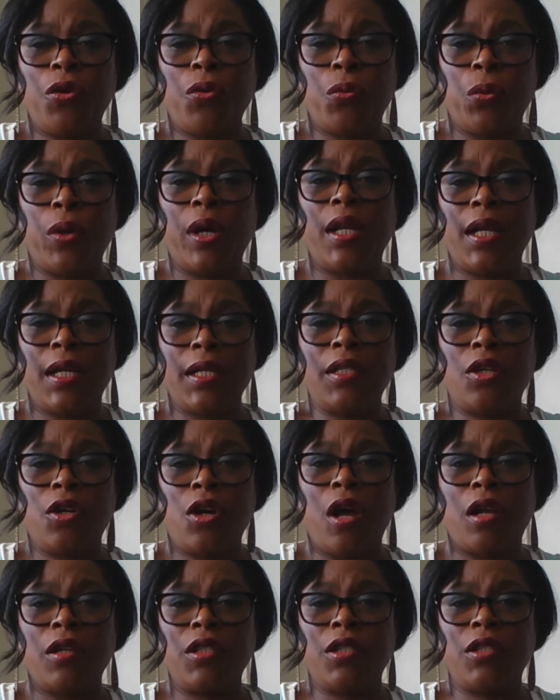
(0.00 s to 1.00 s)
what is a
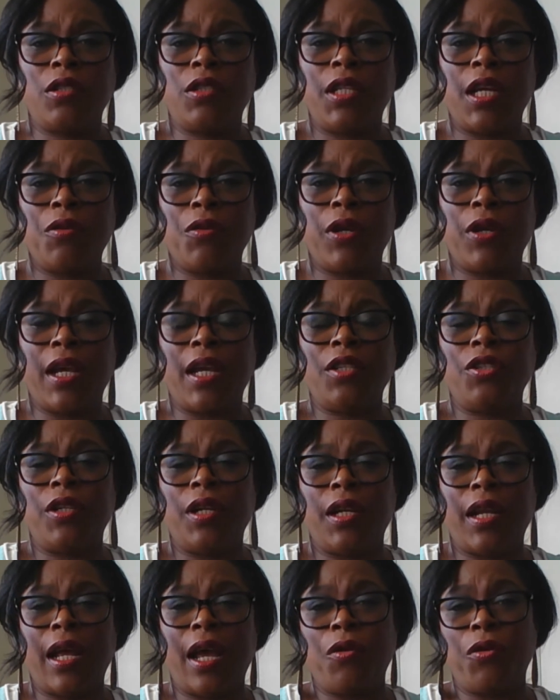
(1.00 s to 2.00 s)
cost segregation
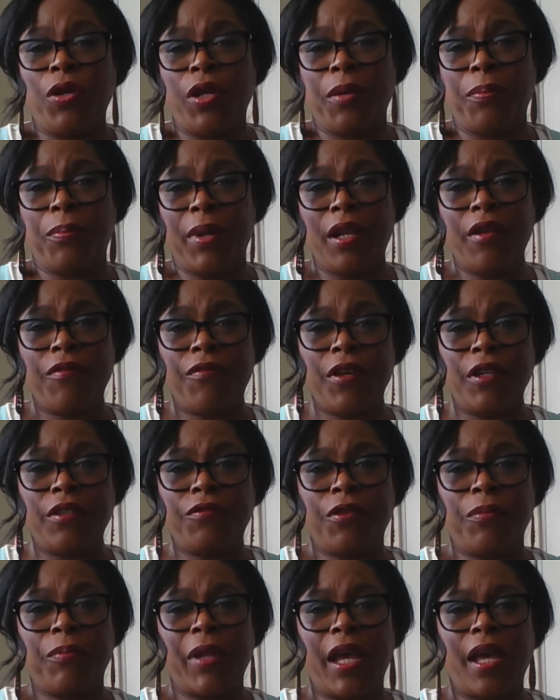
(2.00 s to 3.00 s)
and how you can benefit
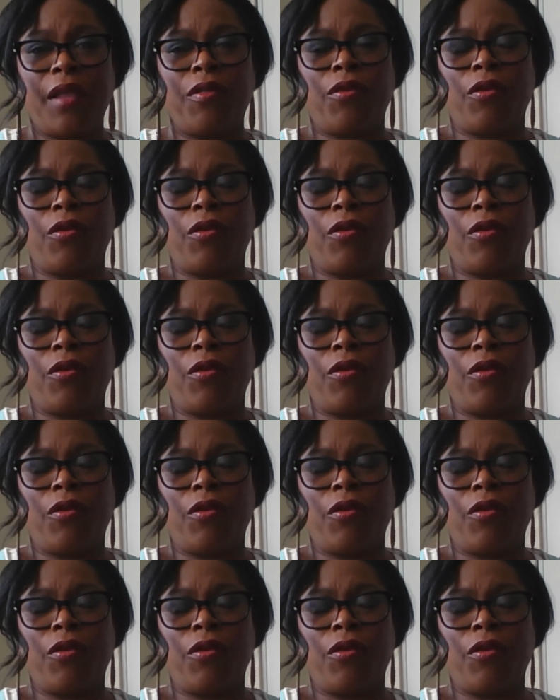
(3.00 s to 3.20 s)
from that.